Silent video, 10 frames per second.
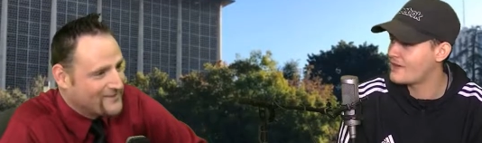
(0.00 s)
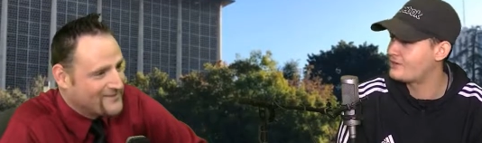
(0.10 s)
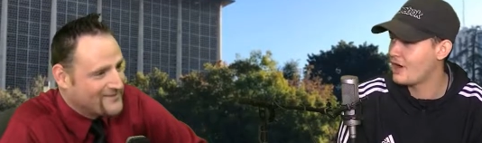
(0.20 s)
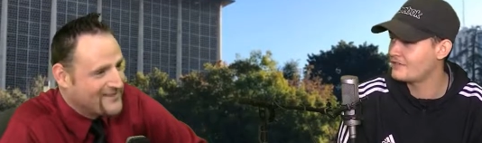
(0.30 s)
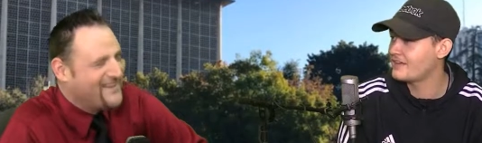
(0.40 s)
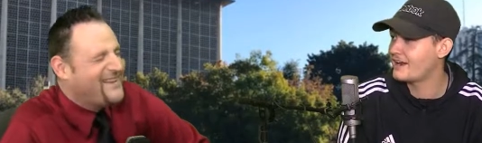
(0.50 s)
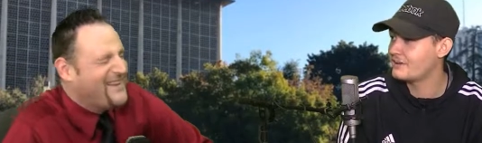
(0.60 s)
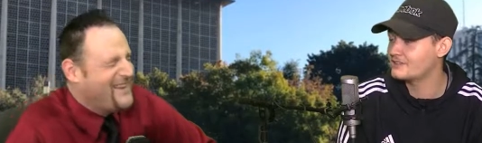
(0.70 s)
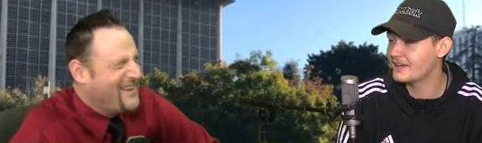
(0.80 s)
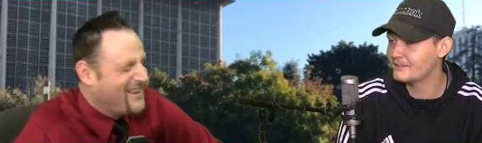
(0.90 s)
Speaker 1: I thought that
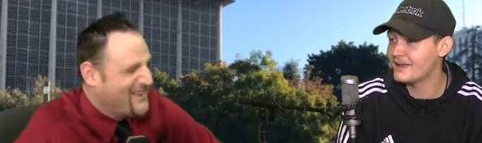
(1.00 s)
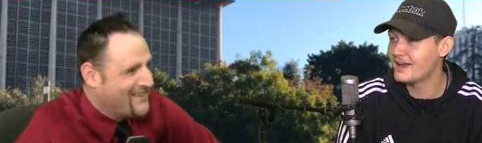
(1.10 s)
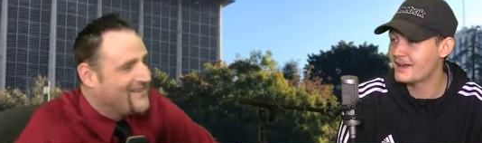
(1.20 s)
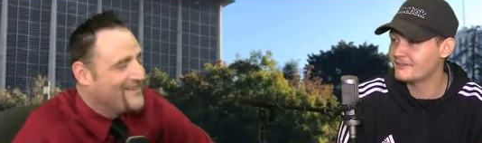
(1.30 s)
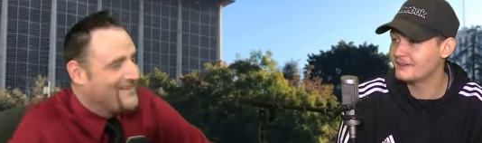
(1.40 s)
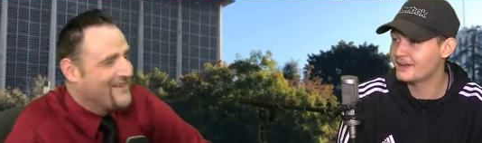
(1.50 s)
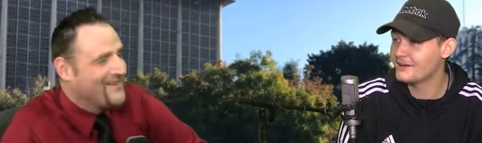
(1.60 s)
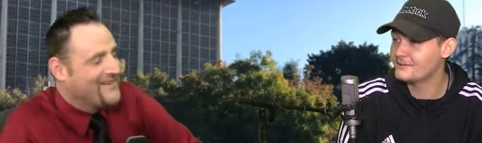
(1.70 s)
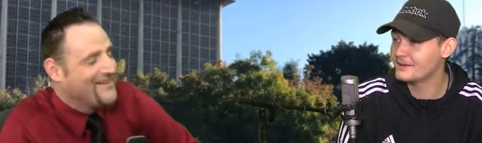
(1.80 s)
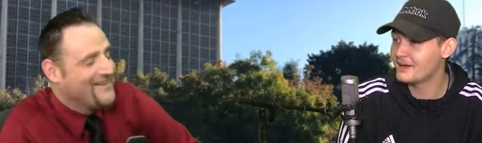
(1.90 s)
I was like, man, I feel like
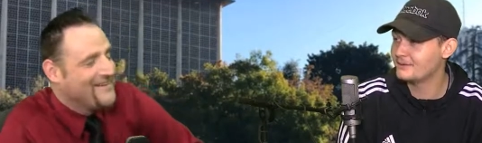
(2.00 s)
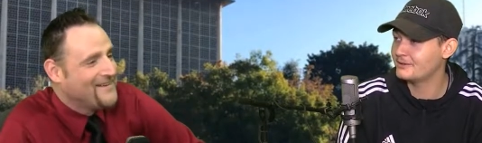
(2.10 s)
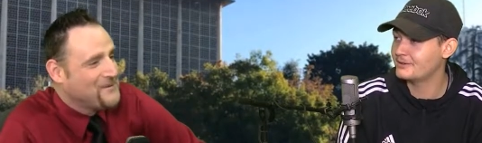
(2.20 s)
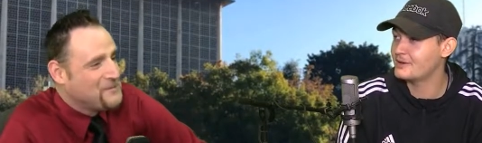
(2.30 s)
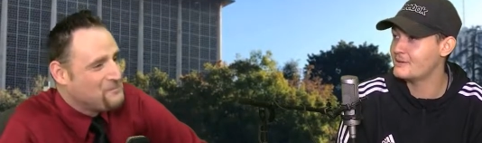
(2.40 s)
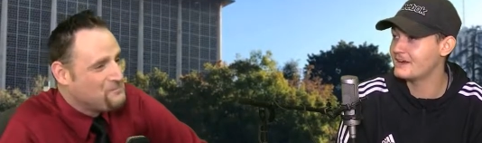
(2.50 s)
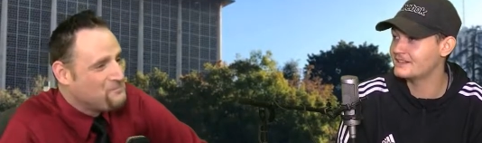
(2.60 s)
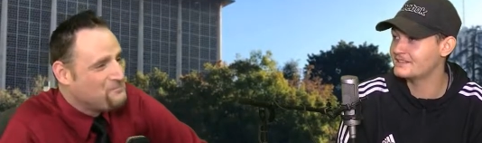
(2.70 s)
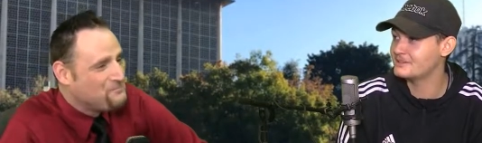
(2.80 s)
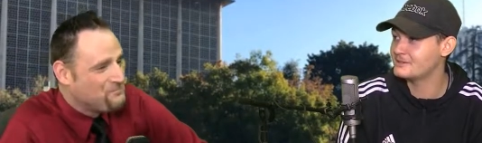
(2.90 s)
I'm gonna not be able to go back
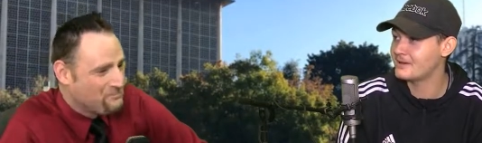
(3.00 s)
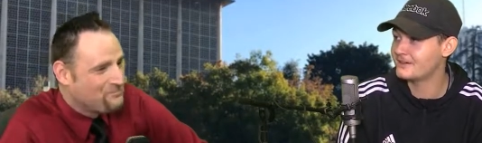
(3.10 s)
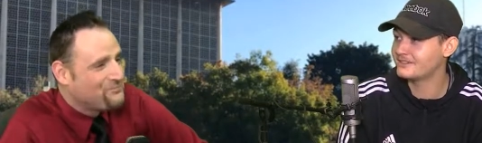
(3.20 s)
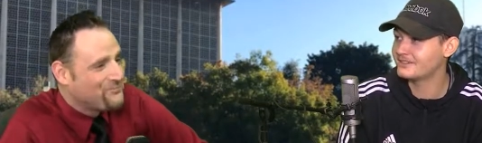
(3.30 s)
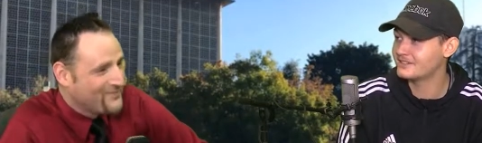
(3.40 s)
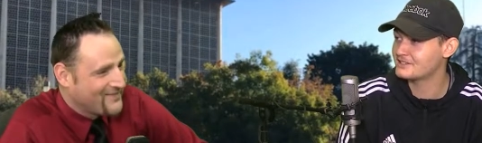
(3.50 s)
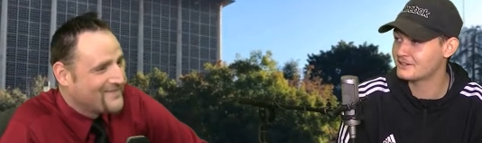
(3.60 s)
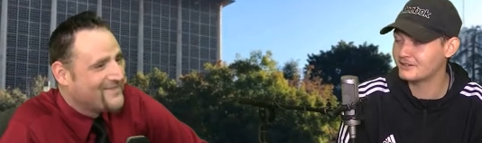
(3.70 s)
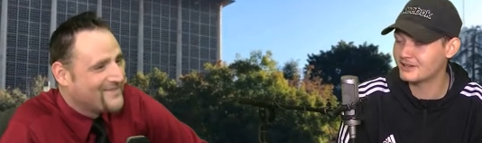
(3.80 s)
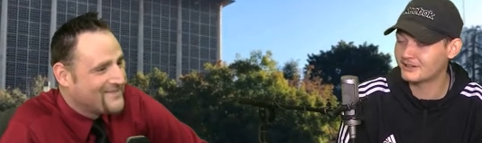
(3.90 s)
to sleep after this.
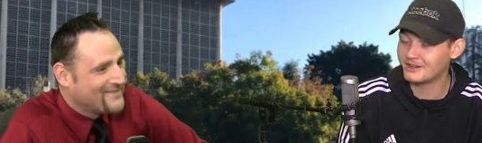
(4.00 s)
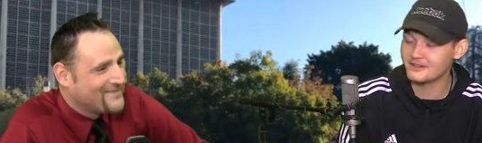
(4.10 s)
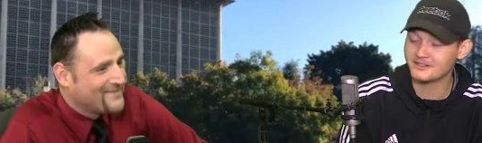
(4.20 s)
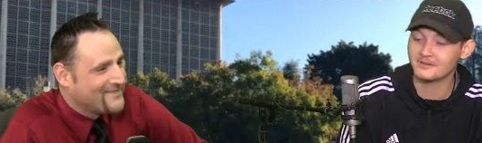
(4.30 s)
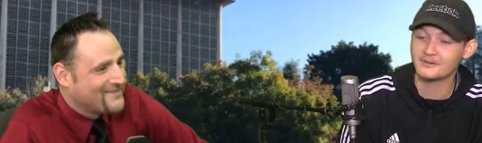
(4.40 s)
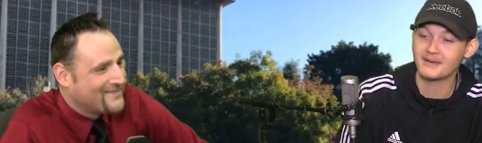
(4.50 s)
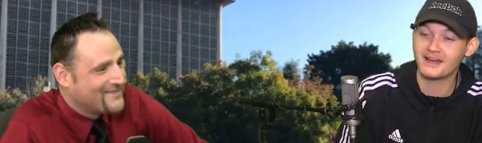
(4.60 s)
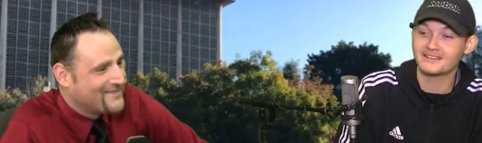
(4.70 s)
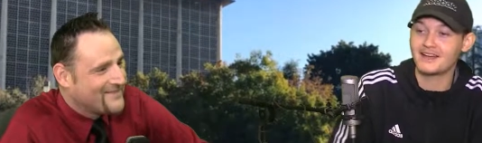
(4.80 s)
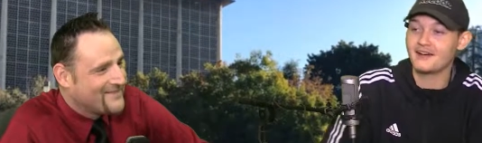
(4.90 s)
So luckily I was able to
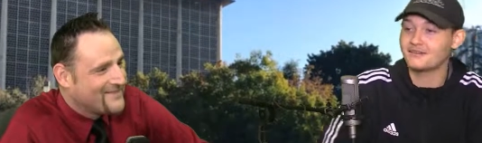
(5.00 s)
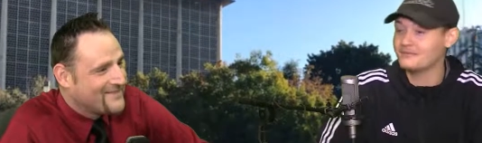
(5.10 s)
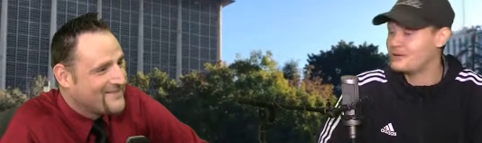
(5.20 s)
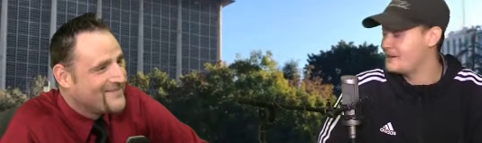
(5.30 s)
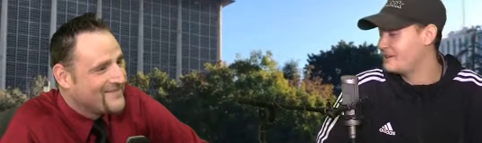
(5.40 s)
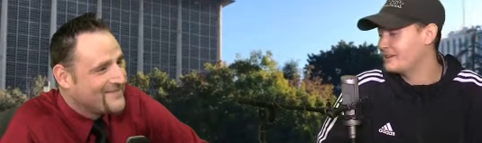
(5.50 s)
pass out, and but